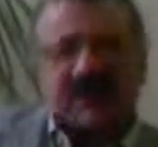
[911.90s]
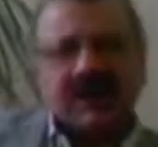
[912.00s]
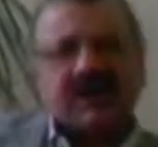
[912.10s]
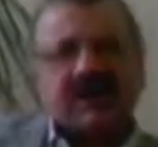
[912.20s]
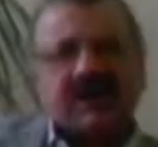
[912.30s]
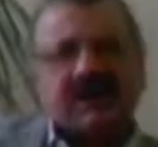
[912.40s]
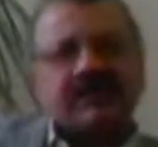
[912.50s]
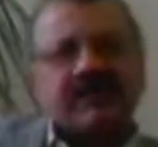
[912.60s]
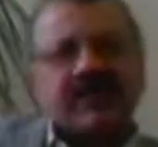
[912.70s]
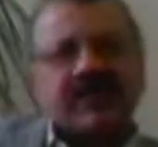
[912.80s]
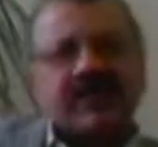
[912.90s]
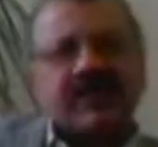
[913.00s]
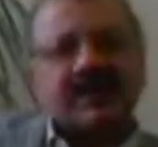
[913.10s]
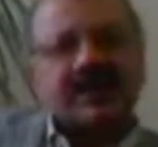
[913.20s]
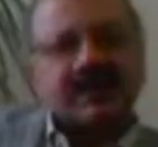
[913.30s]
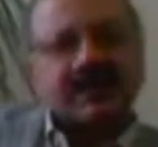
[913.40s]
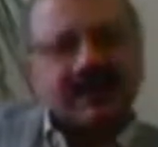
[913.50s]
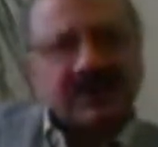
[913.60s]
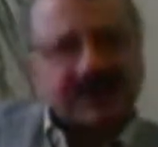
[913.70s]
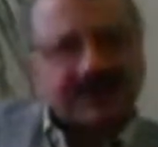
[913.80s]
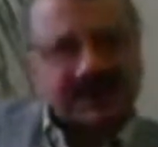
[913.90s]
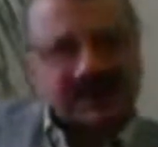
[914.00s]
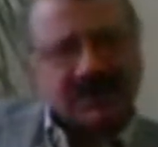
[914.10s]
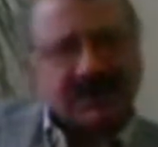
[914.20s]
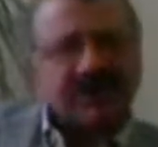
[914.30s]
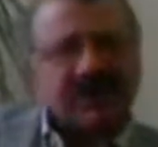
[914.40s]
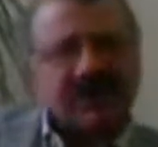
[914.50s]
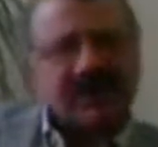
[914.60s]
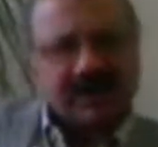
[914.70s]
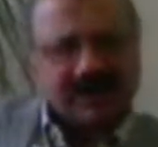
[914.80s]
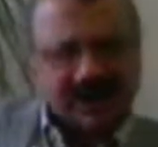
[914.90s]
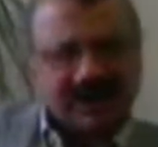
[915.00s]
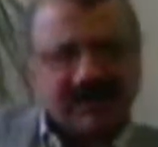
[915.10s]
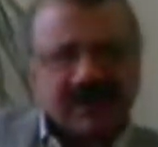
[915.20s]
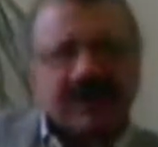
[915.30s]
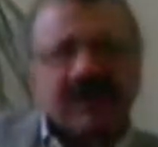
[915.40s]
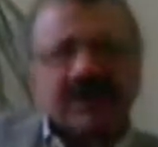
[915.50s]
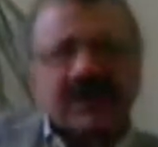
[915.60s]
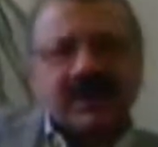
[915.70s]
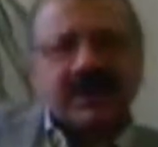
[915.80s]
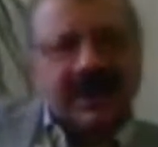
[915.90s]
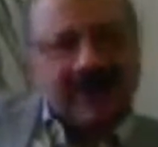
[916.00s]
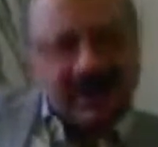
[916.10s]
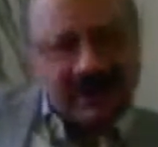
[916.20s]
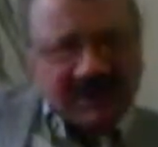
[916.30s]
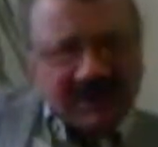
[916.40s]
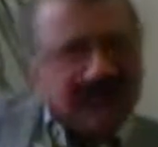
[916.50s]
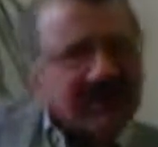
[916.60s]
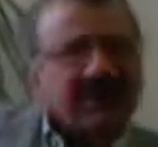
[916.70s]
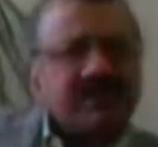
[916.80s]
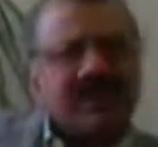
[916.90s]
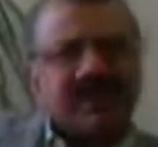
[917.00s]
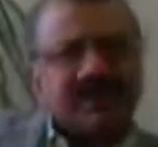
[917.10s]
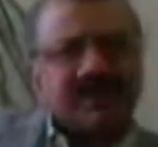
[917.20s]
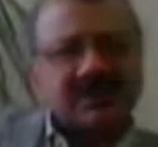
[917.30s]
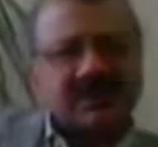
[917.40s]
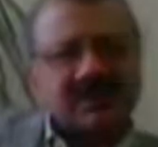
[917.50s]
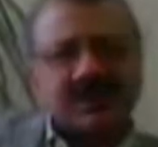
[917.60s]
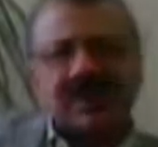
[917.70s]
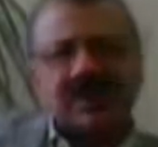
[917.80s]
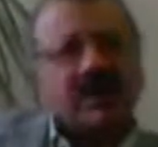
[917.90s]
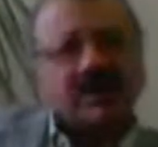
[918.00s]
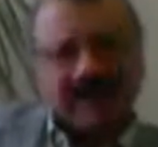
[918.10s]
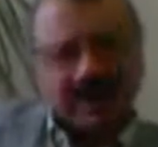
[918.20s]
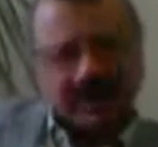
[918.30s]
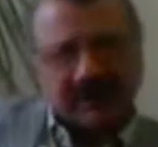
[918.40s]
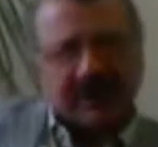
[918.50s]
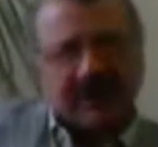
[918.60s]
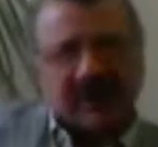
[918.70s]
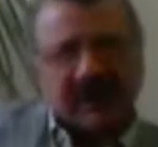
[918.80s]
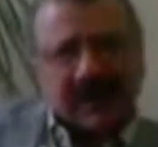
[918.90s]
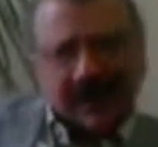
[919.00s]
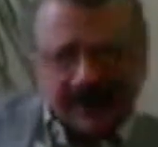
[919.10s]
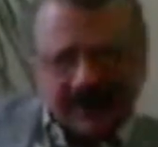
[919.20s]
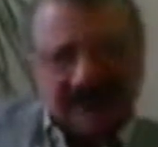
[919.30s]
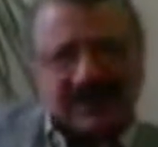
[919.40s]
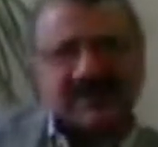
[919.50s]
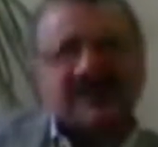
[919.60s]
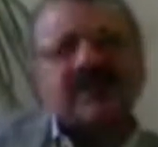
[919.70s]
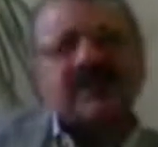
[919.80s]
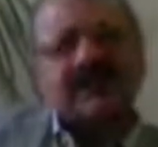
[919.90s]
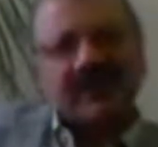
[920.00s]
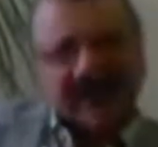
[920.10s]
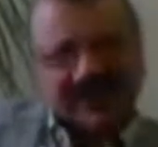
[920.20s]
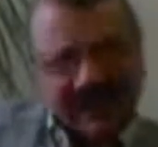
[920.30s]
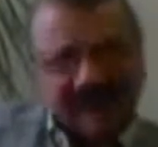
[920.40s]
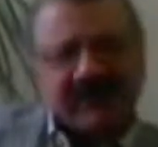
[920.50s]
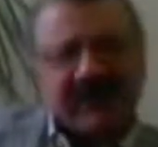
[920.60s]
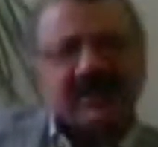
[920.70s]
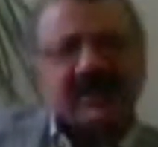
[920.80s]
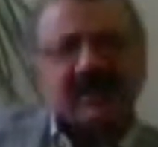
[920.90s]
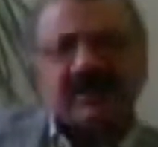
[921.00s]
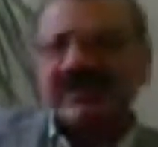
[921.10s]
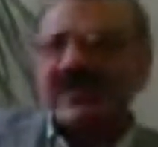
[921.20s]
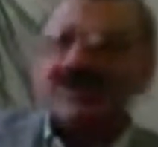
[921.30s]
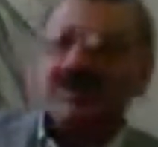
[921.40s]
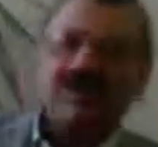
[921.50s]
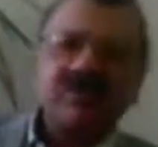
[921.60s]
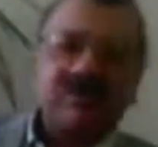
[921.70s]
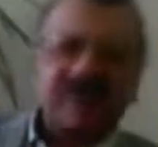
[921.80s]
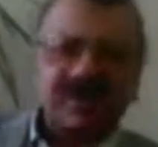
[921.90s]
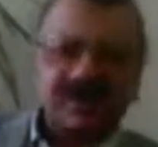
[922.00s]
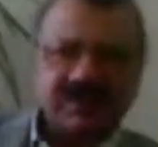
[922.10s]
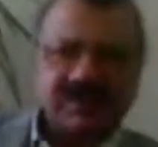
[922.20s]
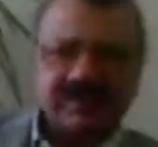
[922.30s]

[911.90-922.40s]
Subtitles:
The situation in India is this, that any of the secondary patents are not patentable unless they differ significantly with respect to efficacy.